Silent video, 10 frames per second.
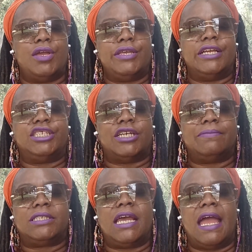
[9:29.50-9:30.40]
You
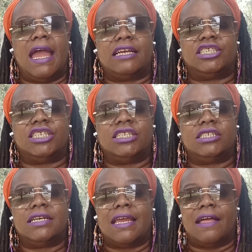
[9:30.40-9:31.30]
jump to
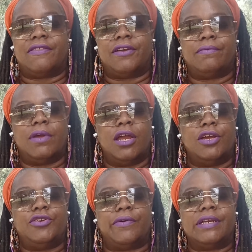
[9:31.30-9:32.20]
action together
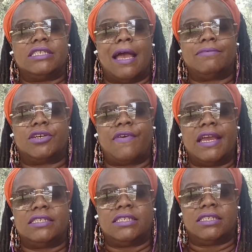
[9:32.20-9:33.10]
during times of
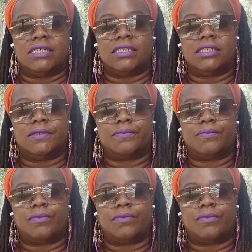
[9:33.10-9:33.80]
crises